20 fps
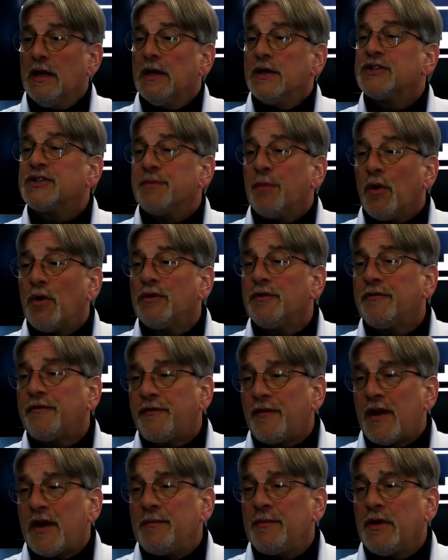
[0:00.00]
Smaller
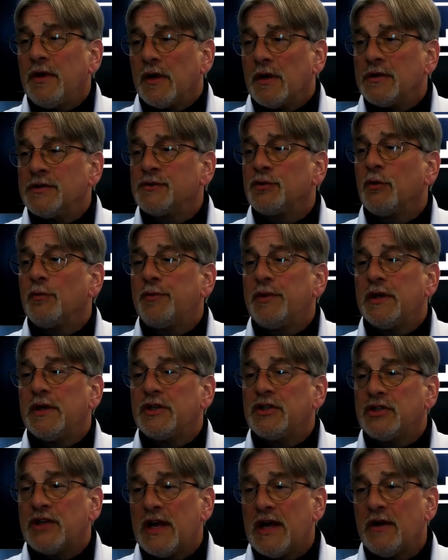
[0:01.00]
frame guns will be a
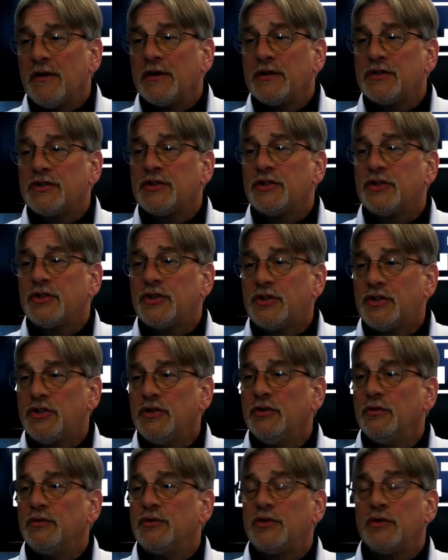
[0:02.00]
challenge to
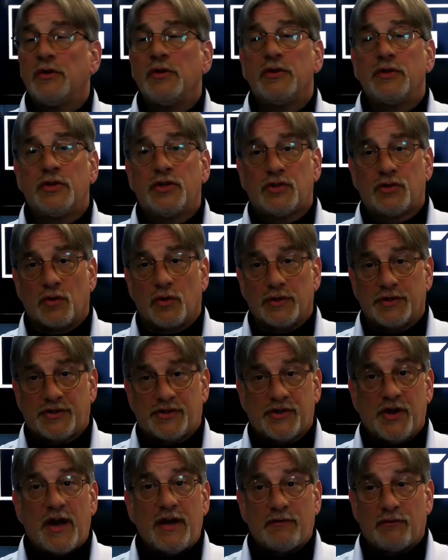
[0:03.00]
shoot due to the short
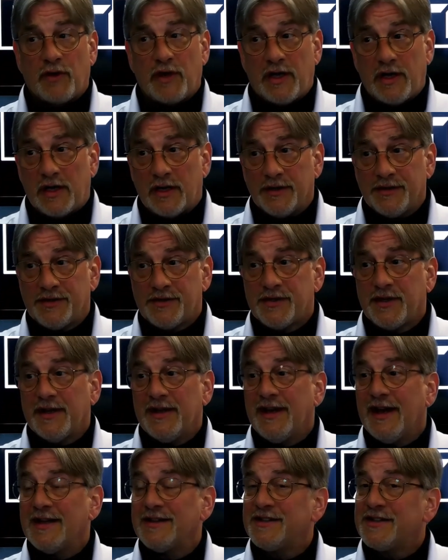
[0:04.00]
sight radius
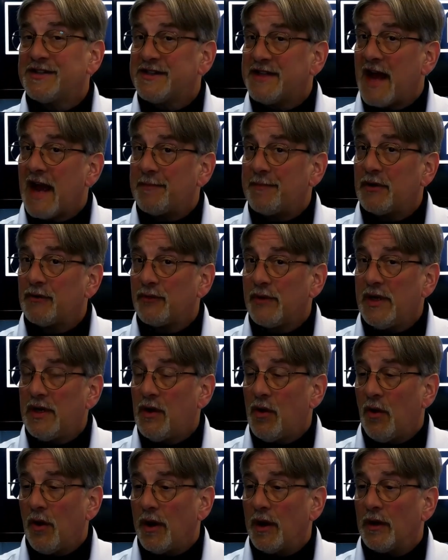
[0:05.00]
and snappy
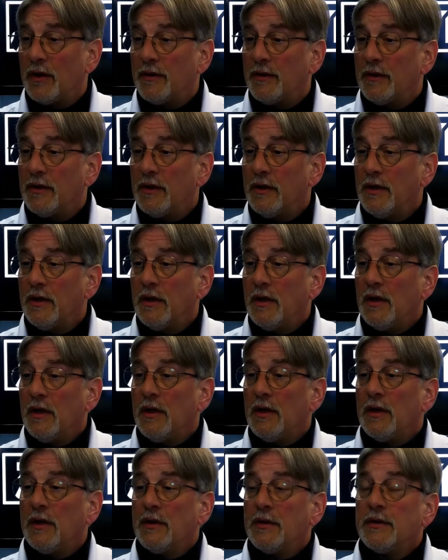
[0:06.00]
recoil.
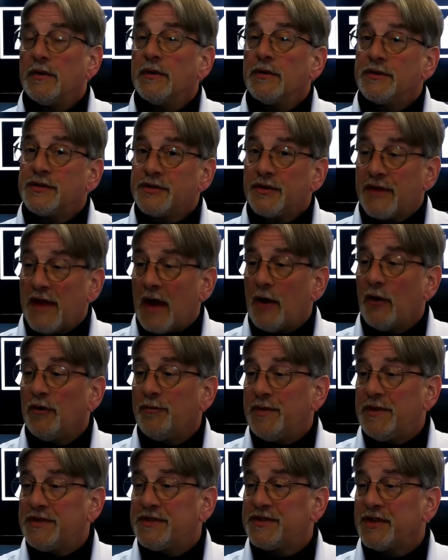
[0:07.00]
So that would
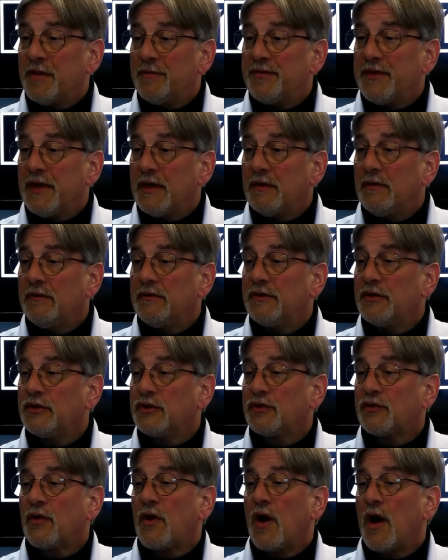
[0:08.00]
be something to
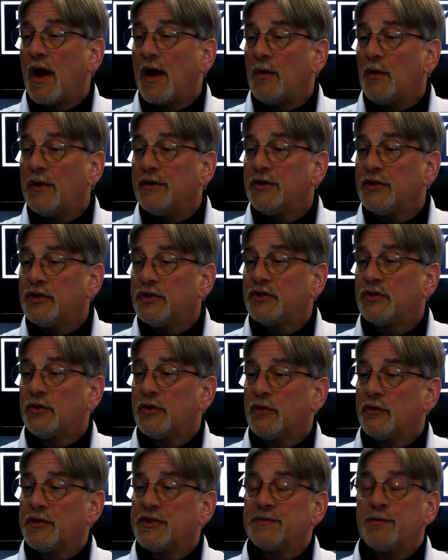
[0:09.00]
try when the
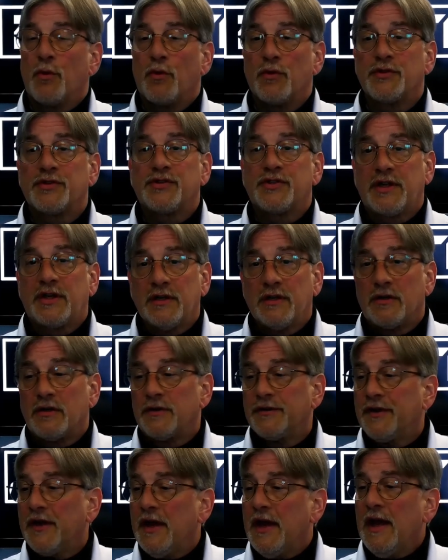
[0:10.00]
shooter is more
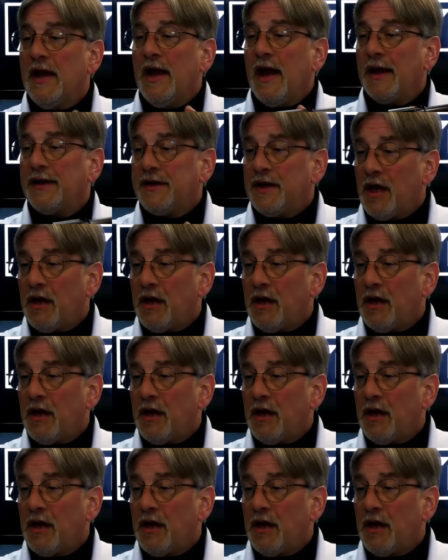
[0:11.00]
skilled and